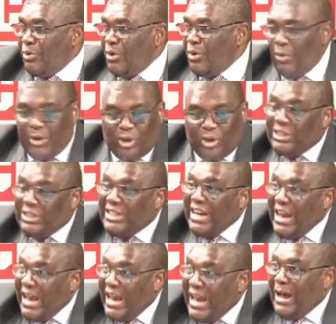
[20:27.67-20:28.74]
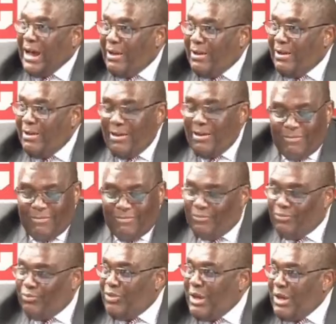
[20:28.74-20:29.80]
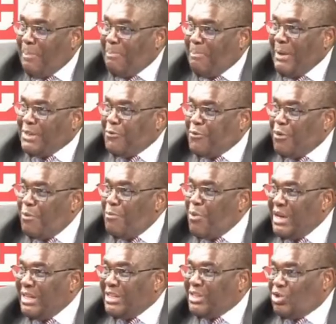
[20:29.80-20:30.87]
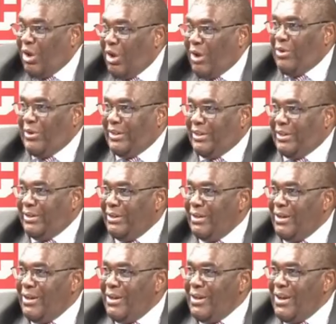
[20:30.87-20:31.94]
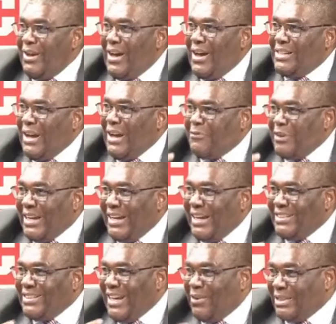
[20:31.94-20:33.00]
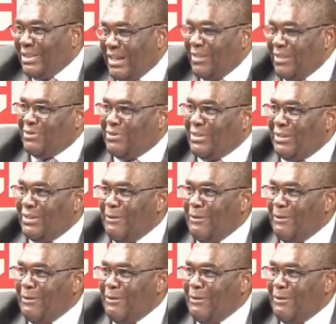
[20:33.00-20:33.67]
We don't hear, apart from we struggling as Africans ourselves,